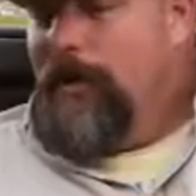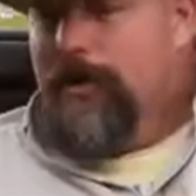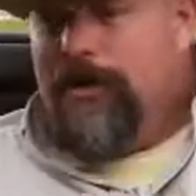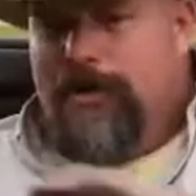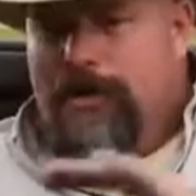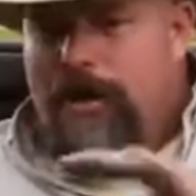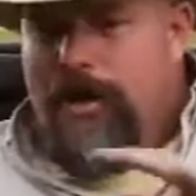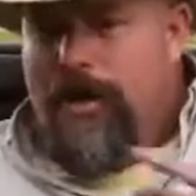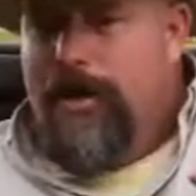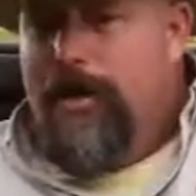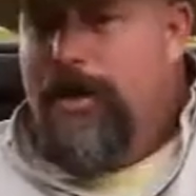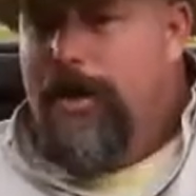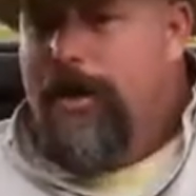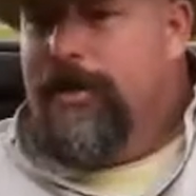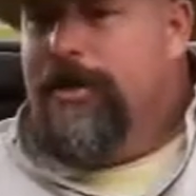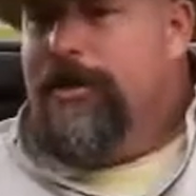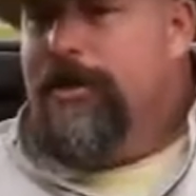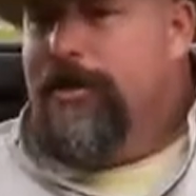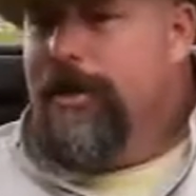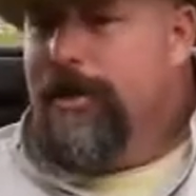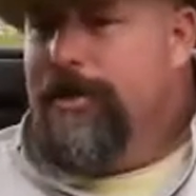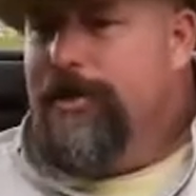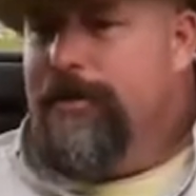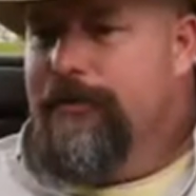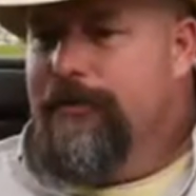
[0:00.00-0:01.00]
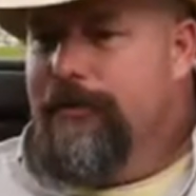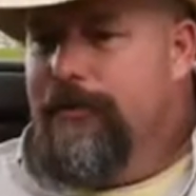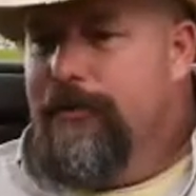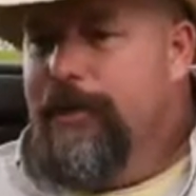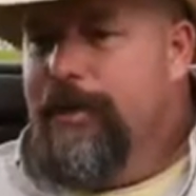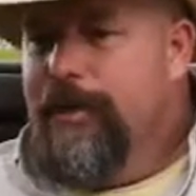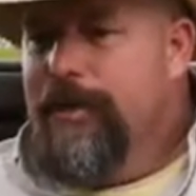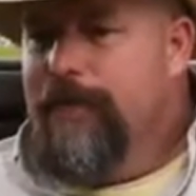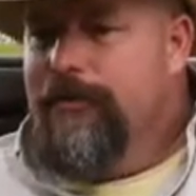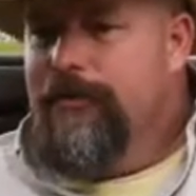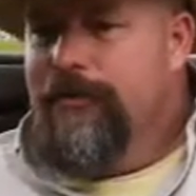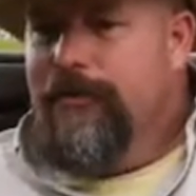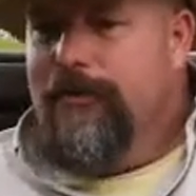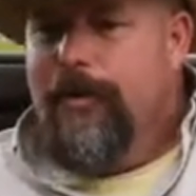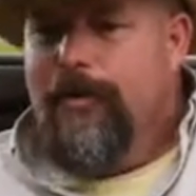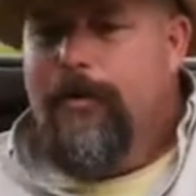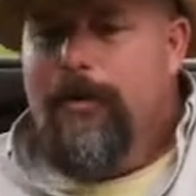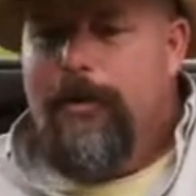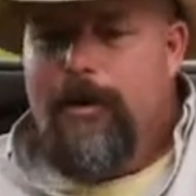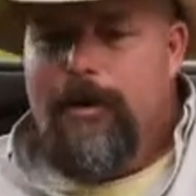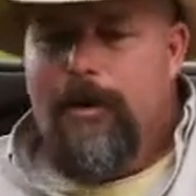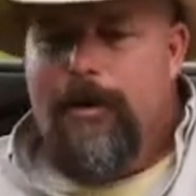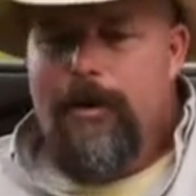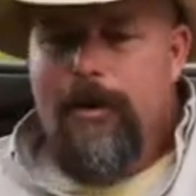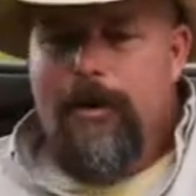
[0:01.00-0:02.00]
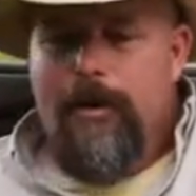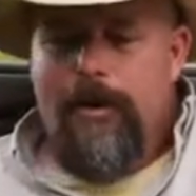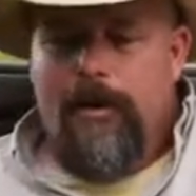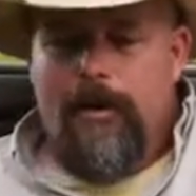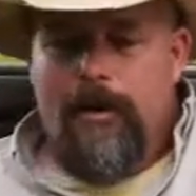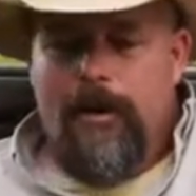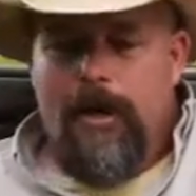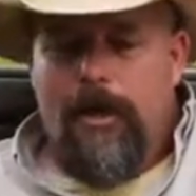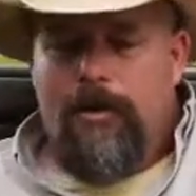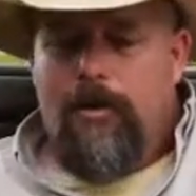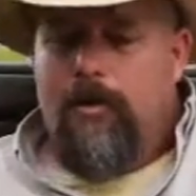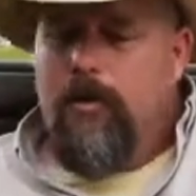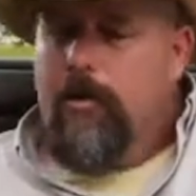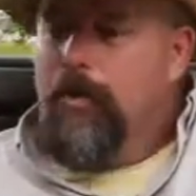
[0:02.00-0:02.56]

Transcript: studied it extensively, and so a lot of cool